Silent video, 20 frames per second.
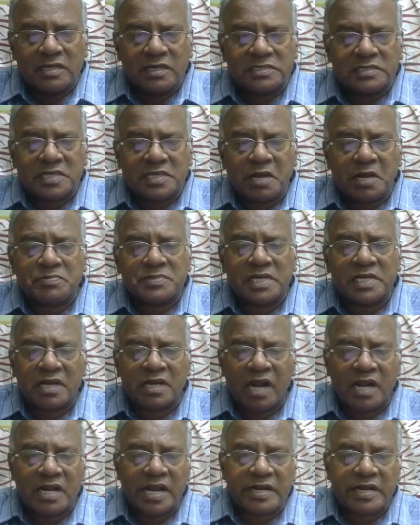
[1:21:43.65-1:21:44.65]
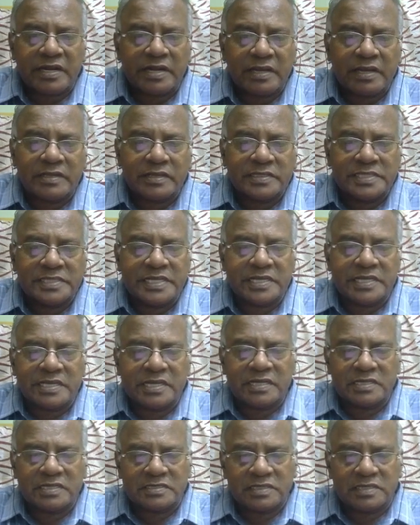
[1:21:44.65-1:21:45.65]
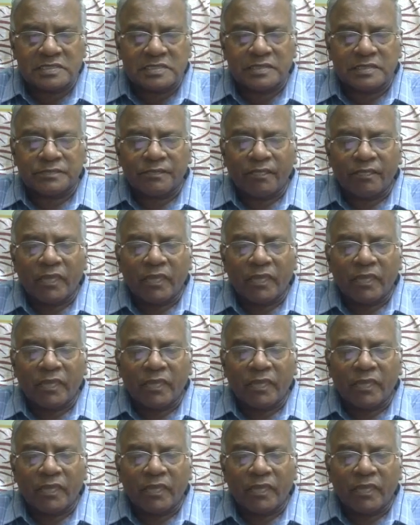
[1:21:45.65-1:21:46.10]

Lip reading: Steps in conducting GT research.